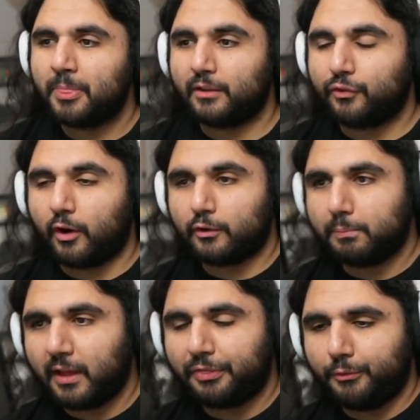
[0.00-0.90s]
As far as
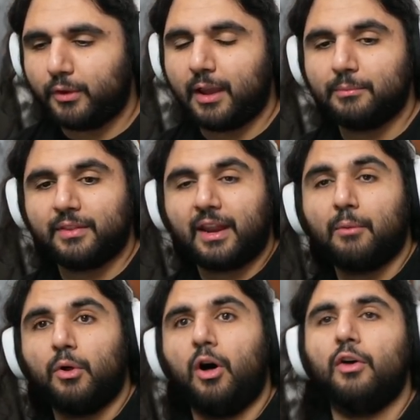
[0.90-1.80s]
playthrough games. And then I
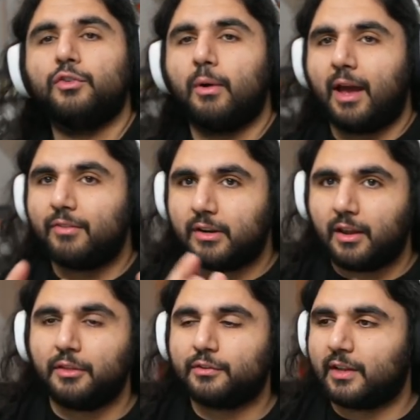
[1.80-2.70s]
will also have
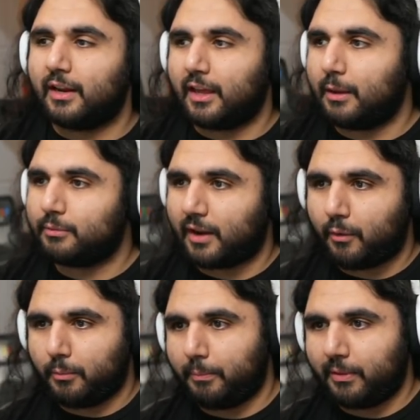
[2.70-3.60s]
another set of games that I
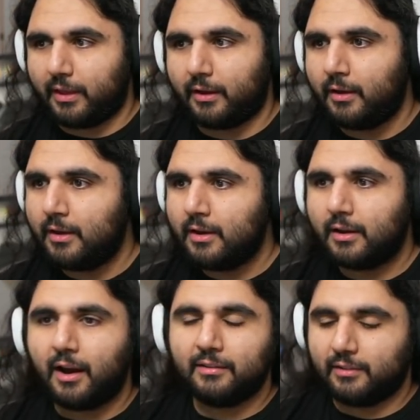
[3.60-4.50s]
will be playing
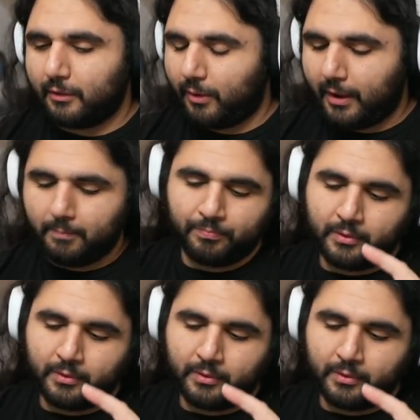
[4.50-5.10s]
constantly, right?